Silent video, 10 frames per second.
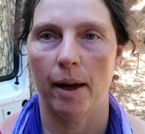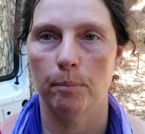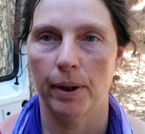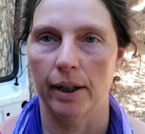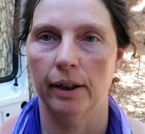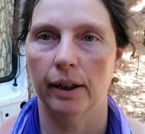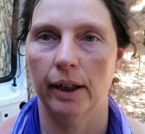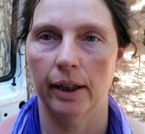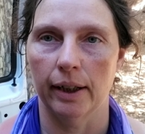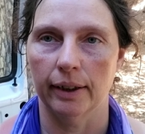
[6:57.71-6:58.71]
But
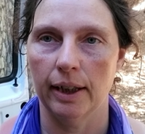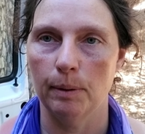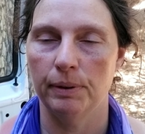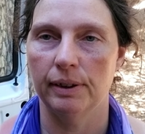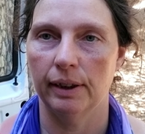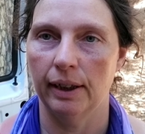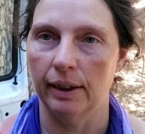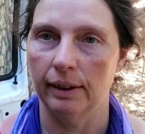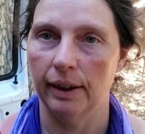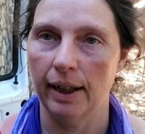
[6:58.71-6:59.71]
it keeps
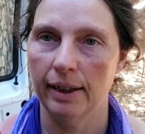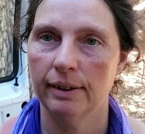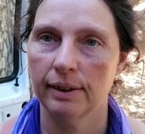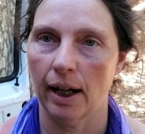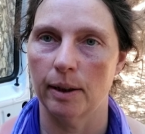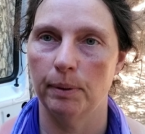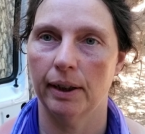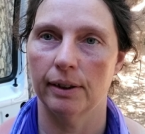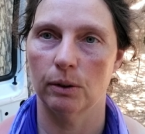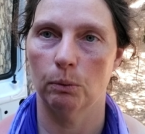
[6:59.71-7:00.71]
it inside
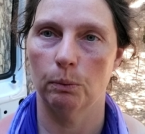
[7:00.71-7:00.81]
because the